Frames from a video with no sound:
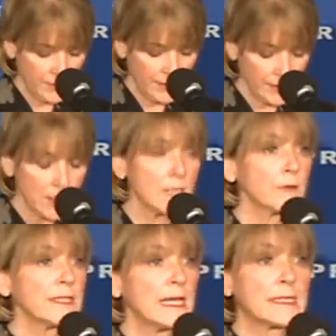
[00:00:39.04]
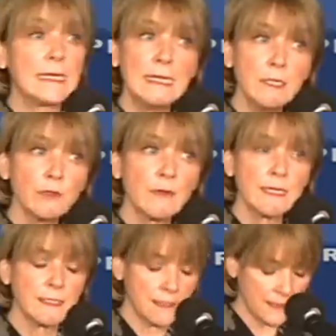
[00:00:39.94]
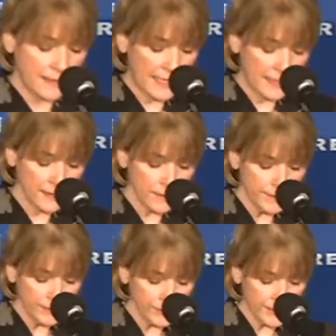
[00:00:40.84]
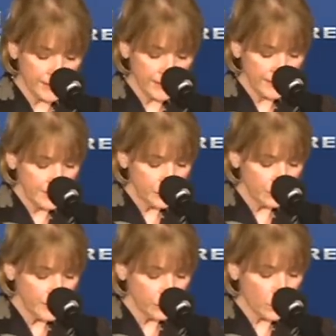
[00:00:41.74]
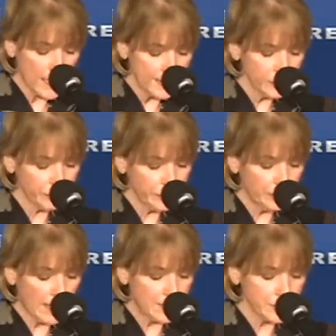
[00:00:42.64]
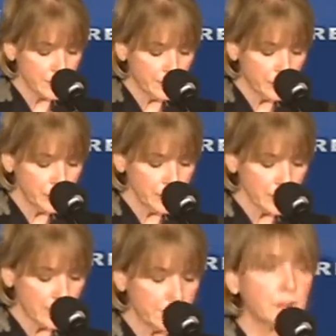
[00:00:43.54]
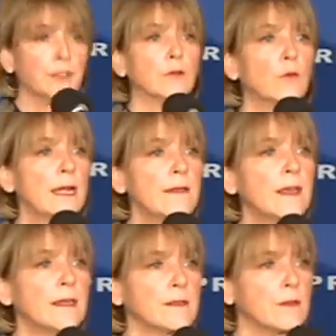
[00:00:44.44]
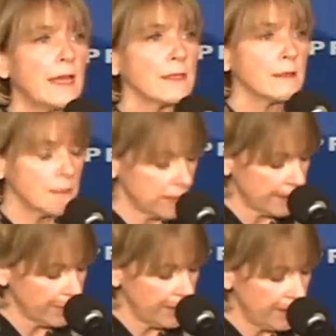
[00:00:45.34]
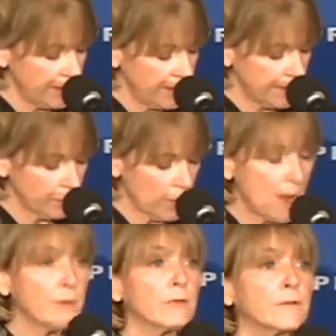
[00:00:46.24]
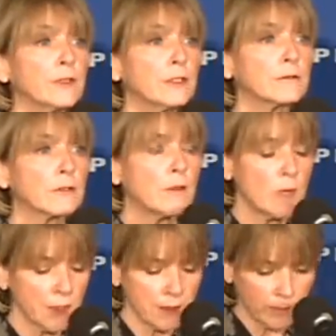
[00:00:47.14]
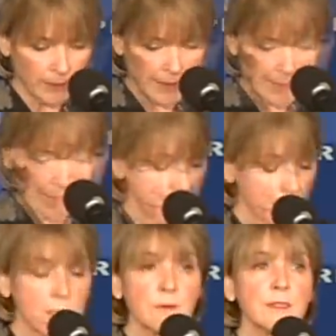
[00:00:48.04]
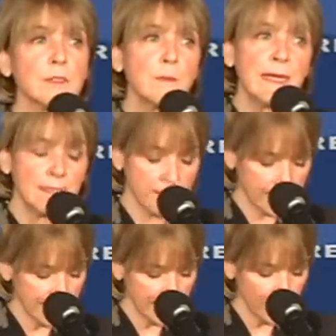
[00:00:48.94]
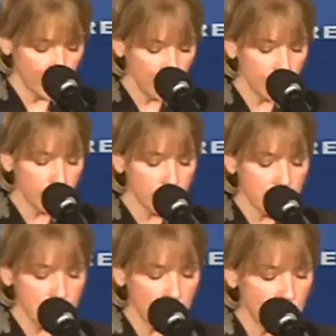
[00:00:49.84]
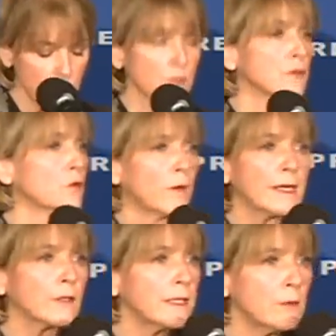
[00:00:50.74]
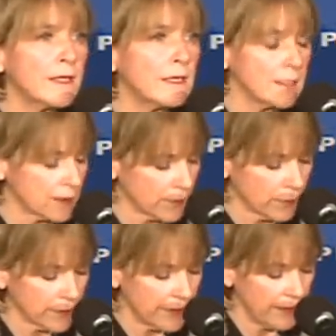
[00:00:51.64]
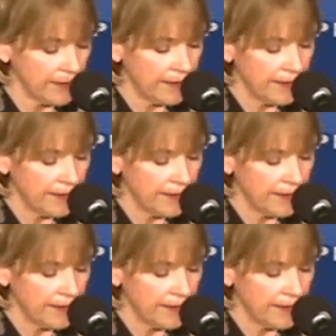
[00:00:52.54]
And Congress has an interest in and an ability to require free riders to purchase coverage in a way that is necessary and proper for the overall marketplace. Congress has made its decision. Those decisions are squarely within its authority.